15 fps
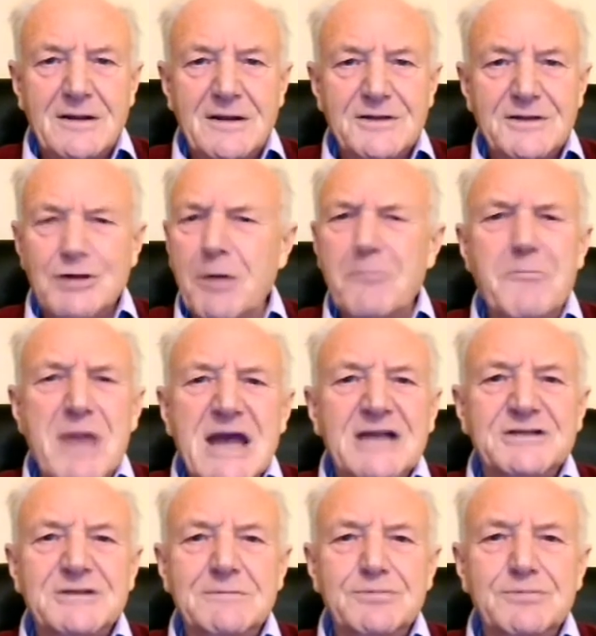It's not made
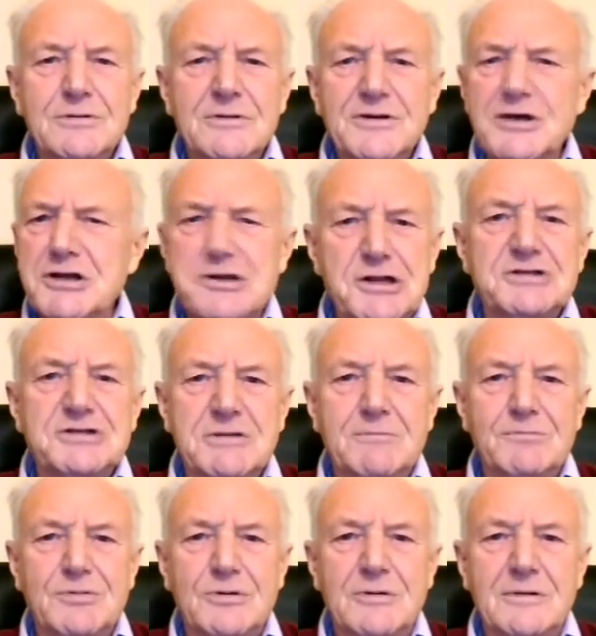simple, it is
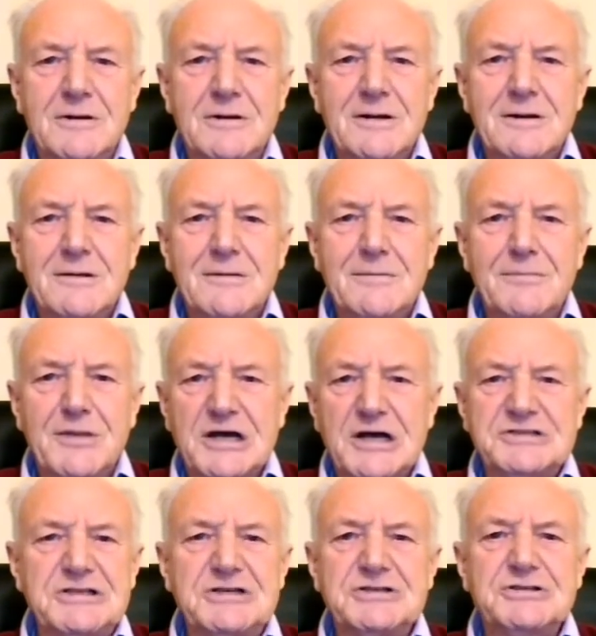simple,
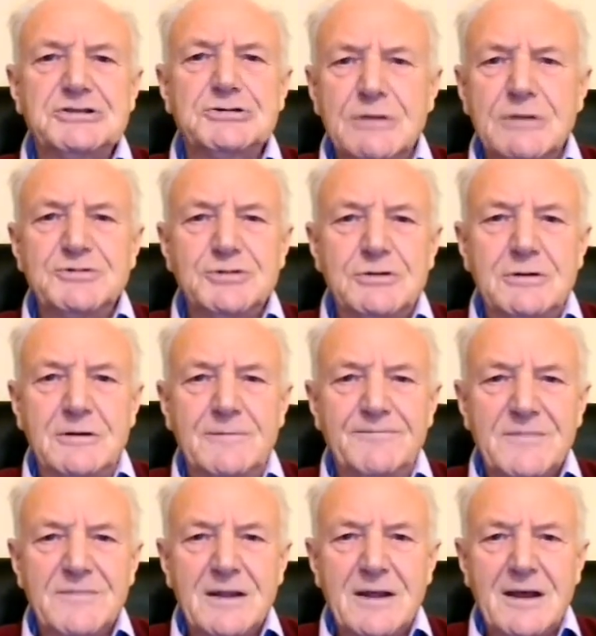because it's scriptural
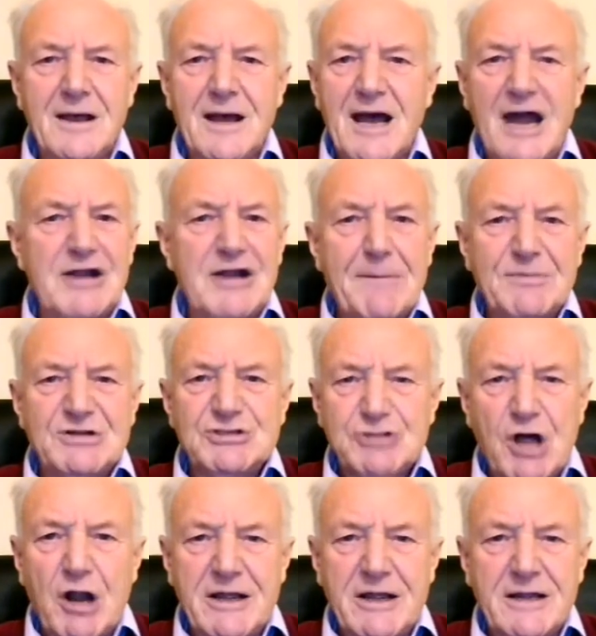and
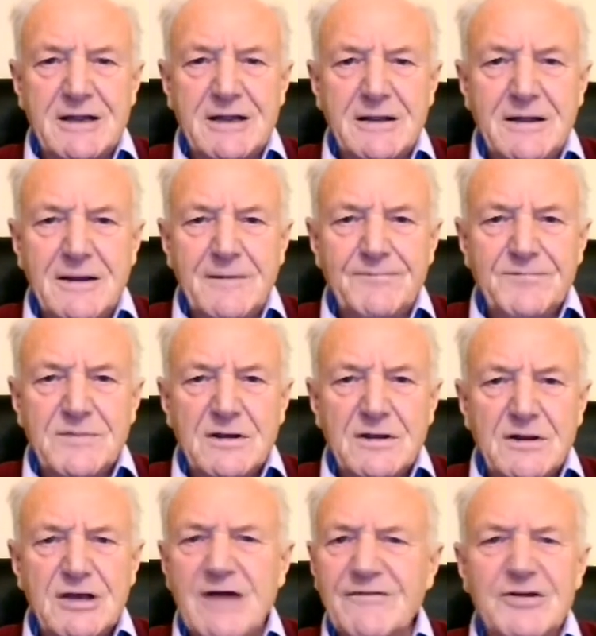apostolic.
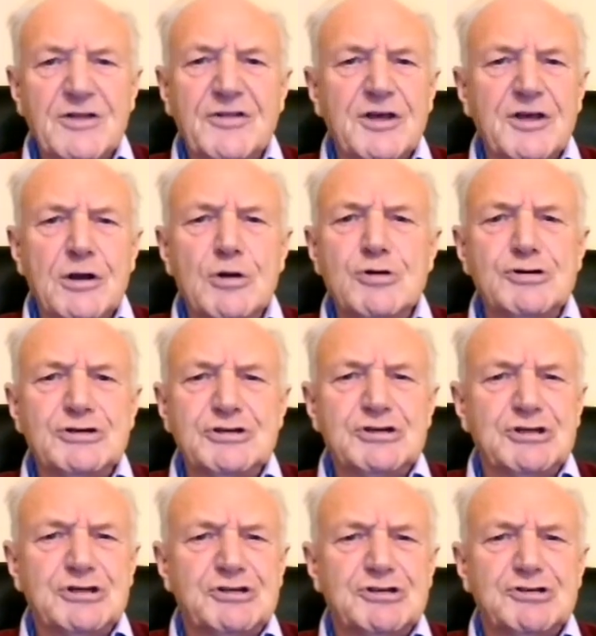Covenant theologians
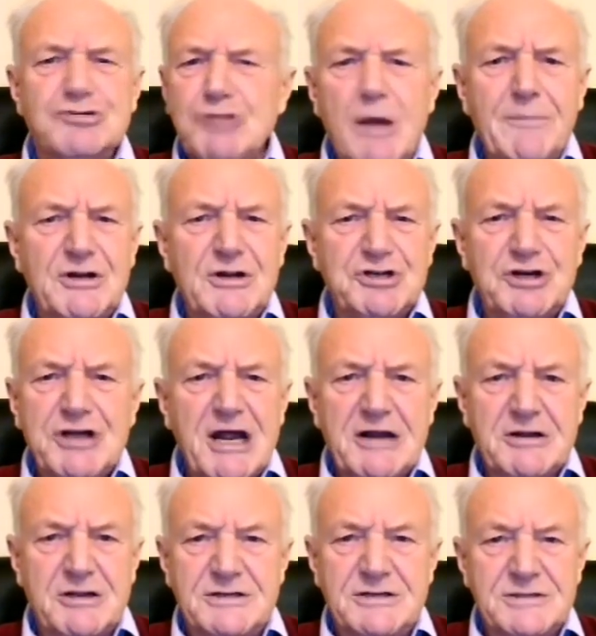should stop their
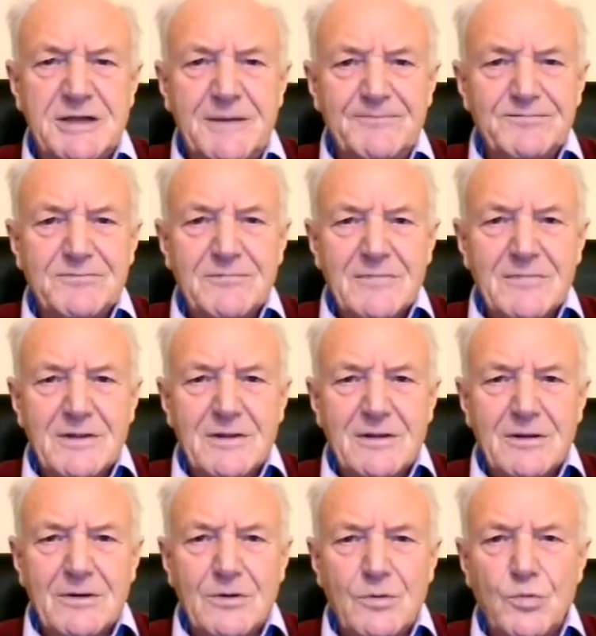shenanigans
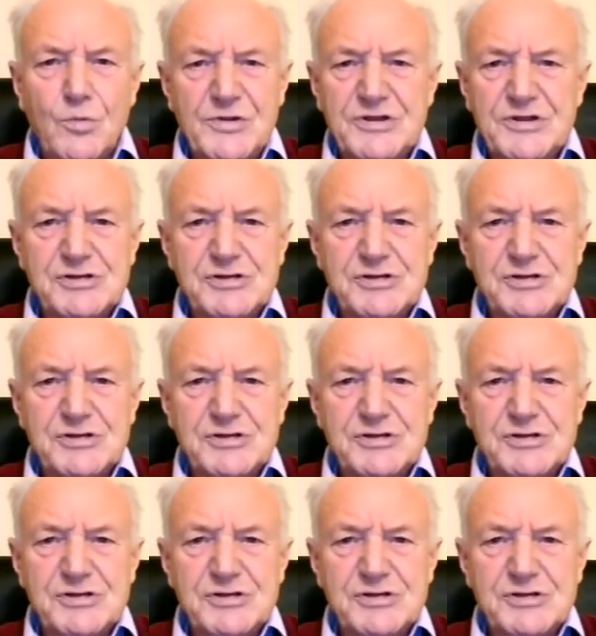with the